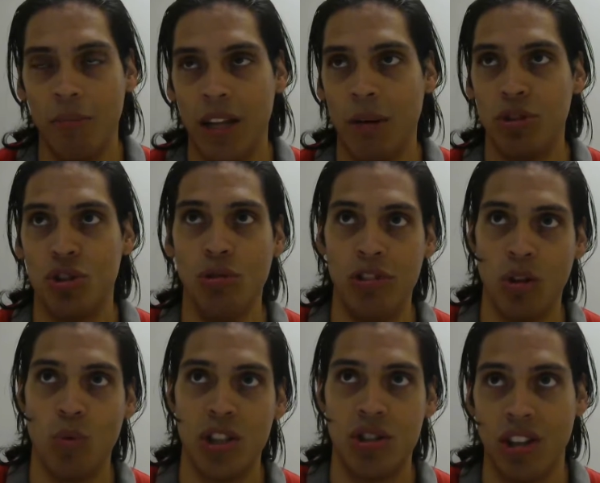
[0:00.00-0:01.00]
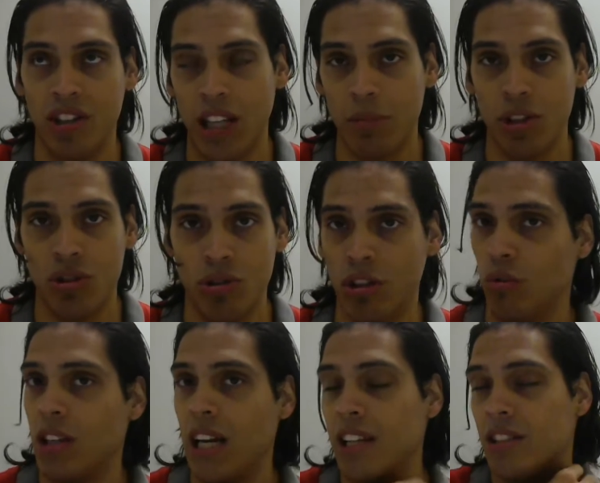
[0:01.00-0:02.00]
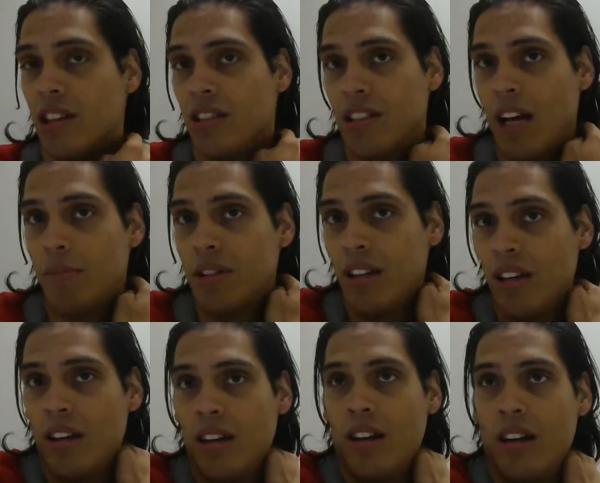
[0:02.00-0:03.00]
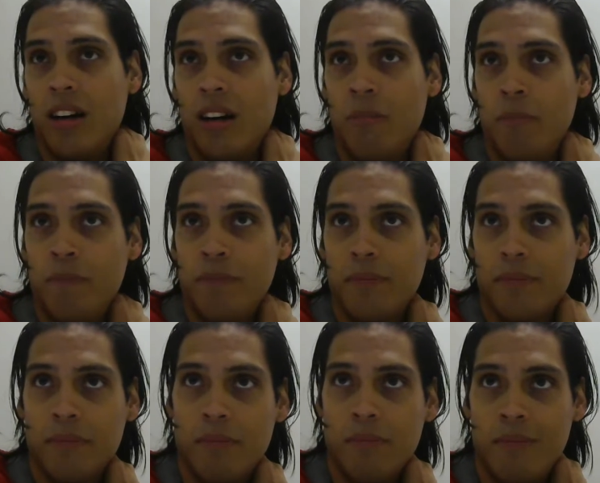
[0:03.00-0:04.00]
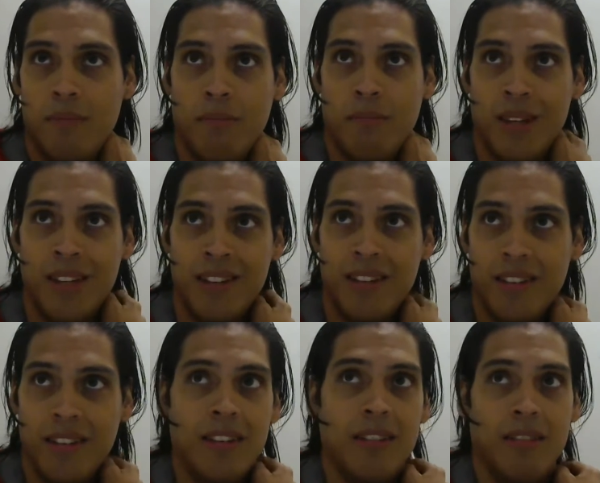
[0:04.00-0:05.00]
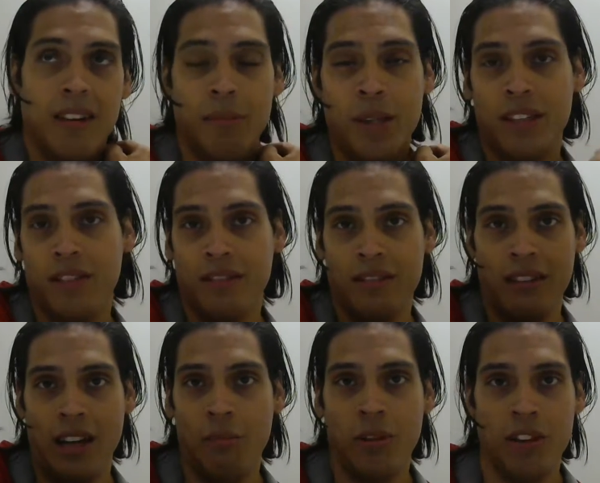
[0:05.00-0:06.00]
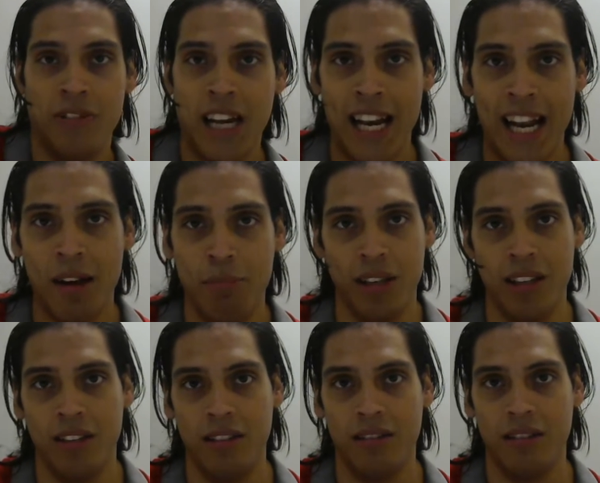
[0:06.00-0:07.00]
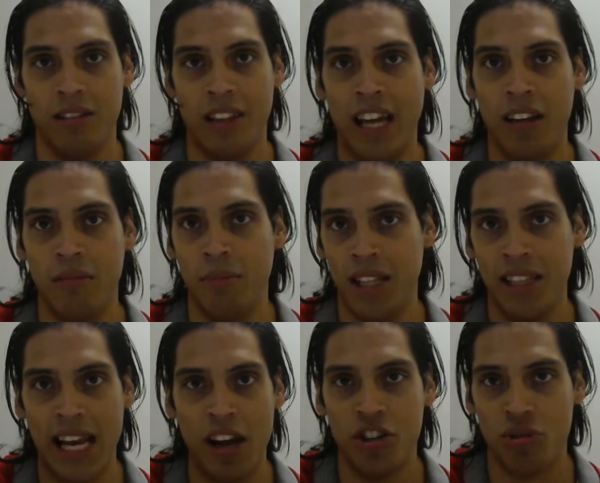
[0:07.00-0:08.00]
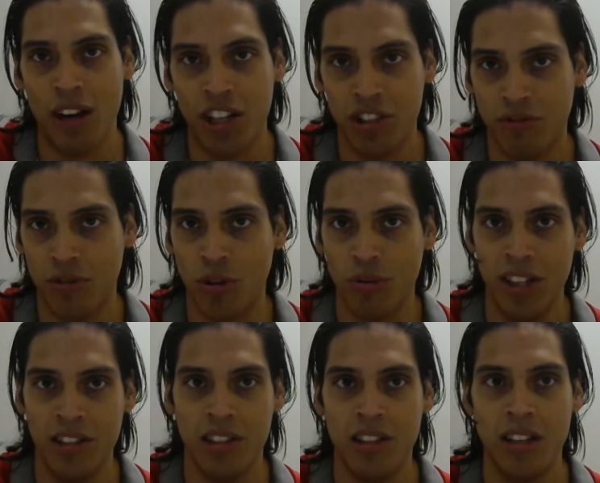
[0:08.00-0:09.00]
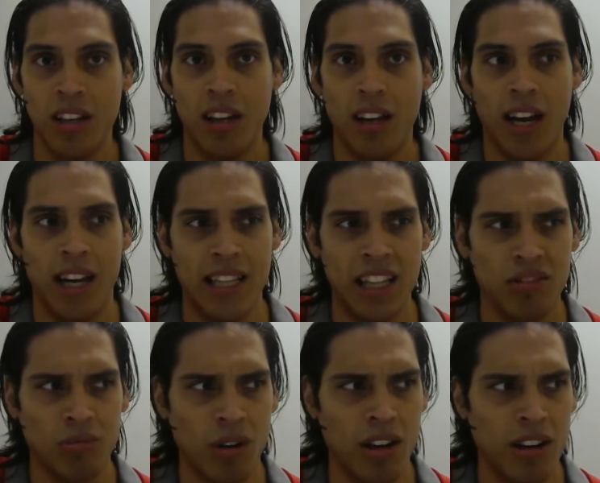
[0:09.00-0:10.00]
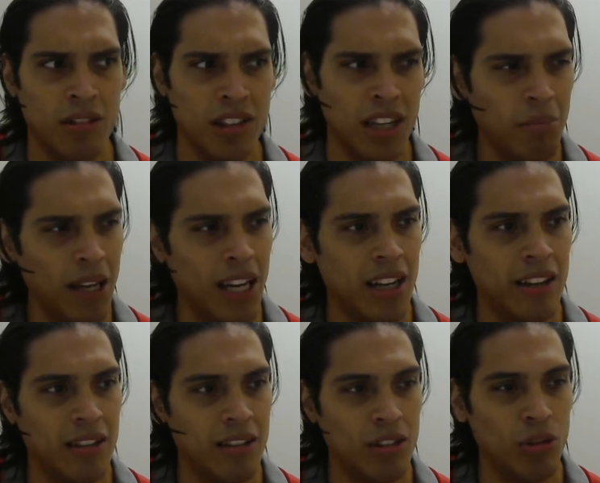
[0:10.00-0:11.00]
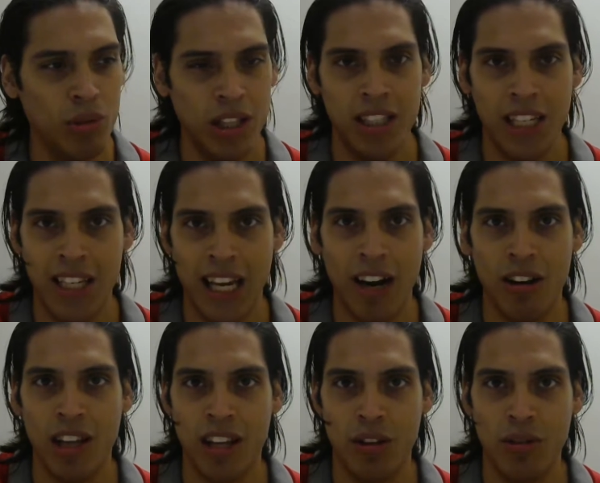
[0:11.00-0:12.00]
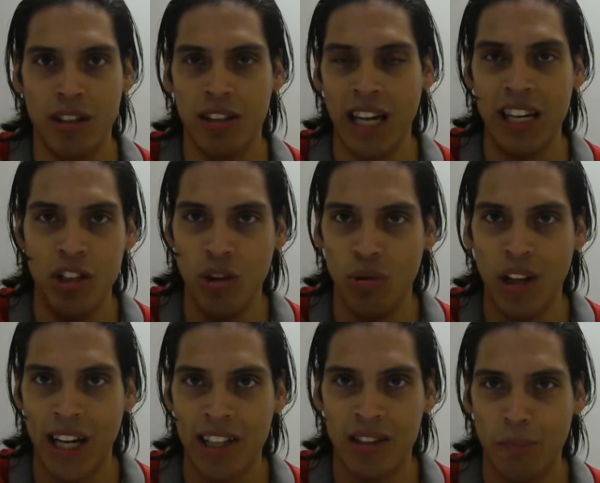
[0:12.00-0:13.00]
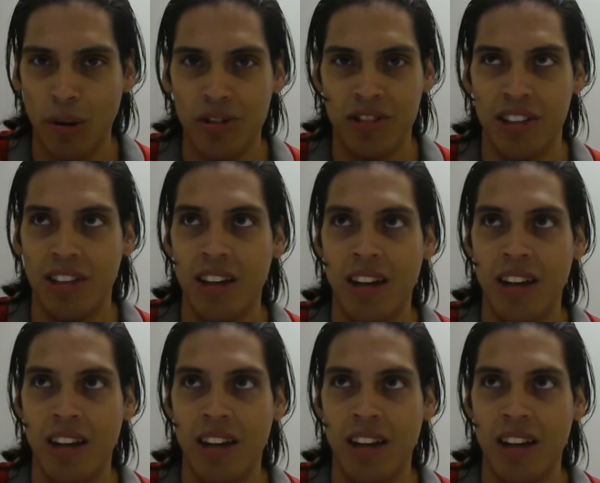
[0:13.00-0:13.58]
I'm choosing what to accept and choosing what not to accept. Um, but I mean, I believe God led me in that direction for a reason, and that's where it was like, man, you really did care, like you, because I knew, like as a person,